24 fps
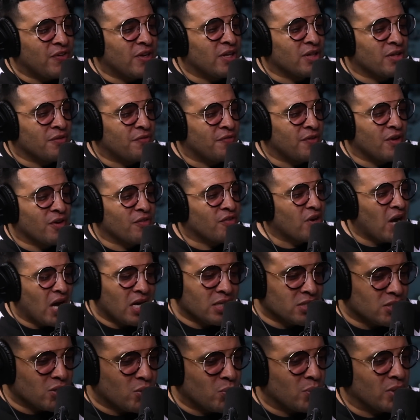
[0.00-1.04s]
fe the fear of
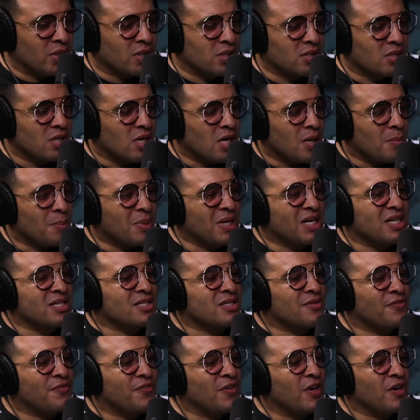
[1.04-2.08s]
consequence
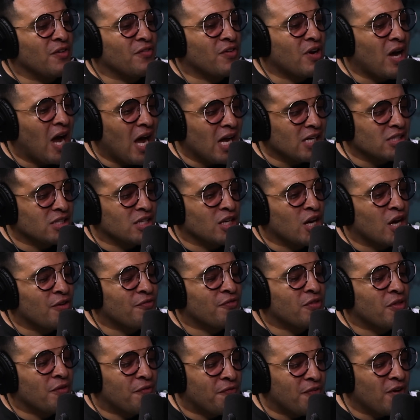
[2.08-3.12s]
because the fear of the,
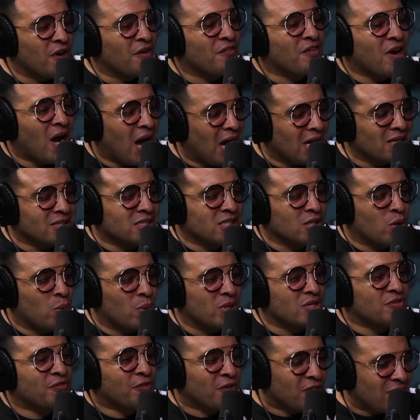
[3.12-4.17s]
the fear of
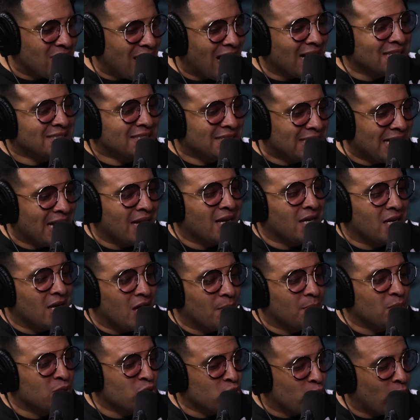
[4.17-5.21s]
consequence for not standing
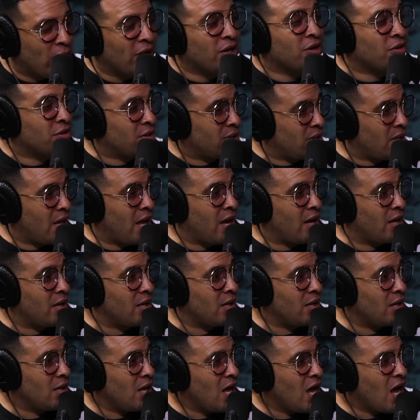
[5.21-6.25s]
up is greater than that.
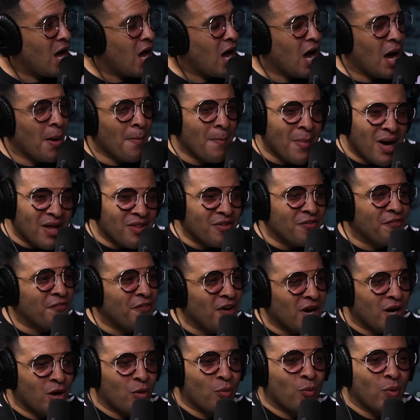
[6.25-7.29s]
I agree. A
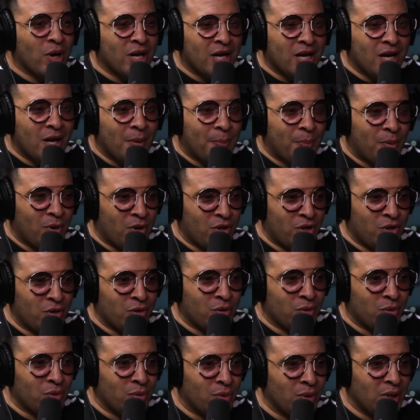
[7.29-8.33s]
motherfucker running up on
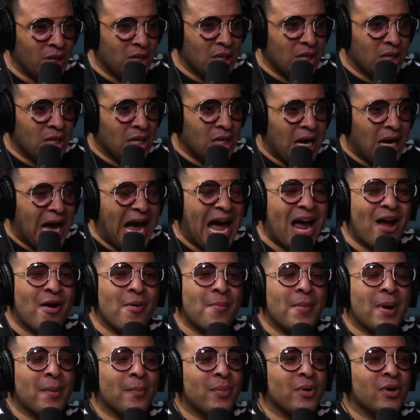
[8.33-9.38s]
you. I
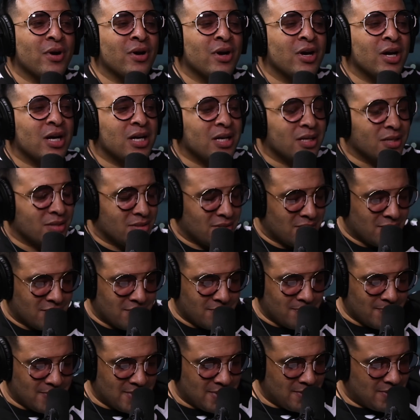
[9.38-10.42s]
remember
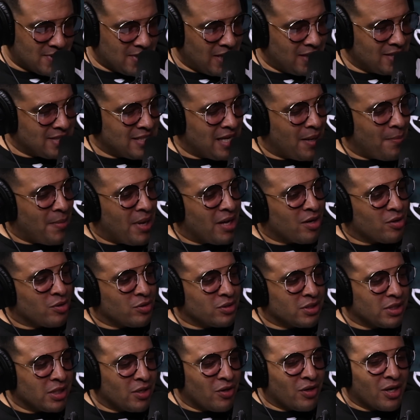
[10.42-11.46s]
S Sunset
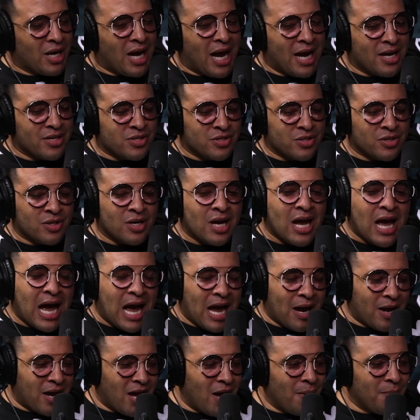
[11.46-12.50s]
Medical Center Kaiser.
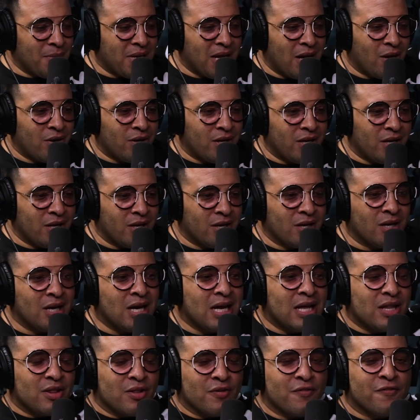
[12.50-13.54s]
I come down here
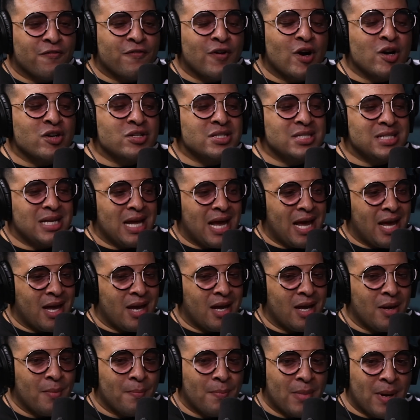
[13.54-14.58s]
the first
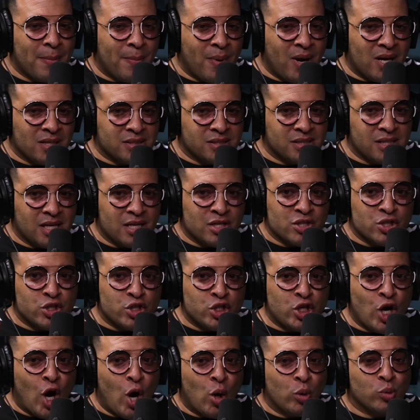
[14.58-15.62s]
day. My boss says,
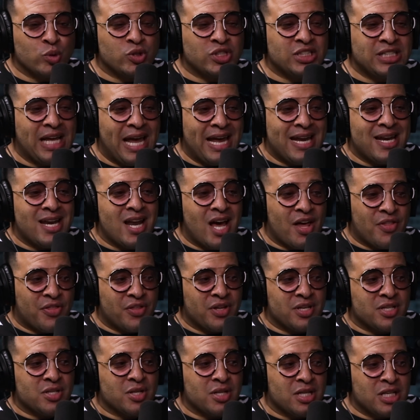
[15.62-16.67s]
"Don't say
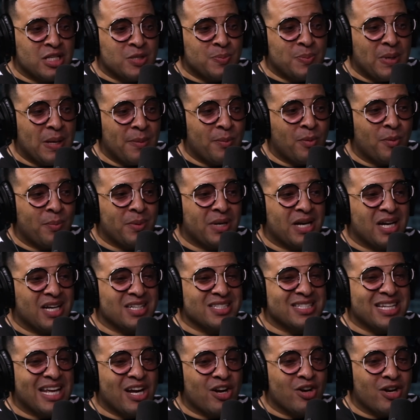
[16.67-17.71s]
nothing to these people
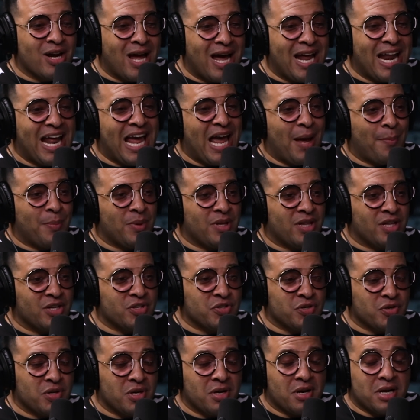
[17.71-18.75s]
because they are not happy
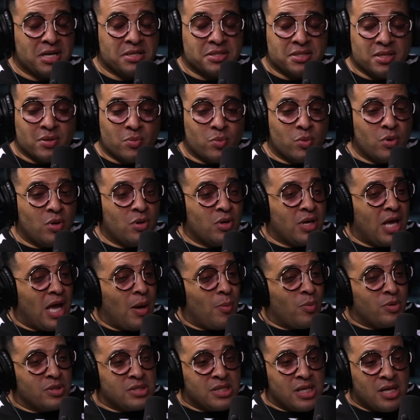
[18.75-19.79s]
that you're here." I said, "Well, okay,
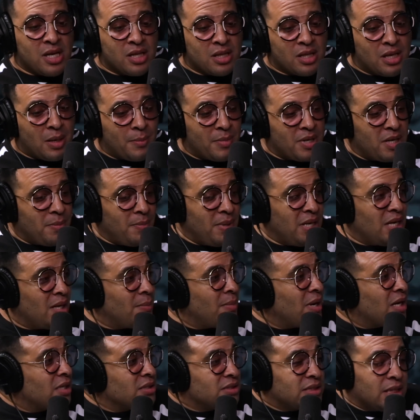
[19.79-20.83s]
I won't say nothing. I'm in a meeting.
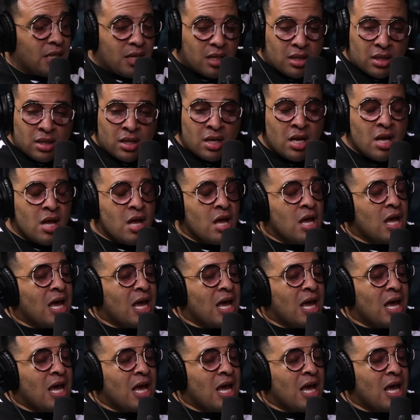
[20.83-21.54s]
I'm not gonna say nothing."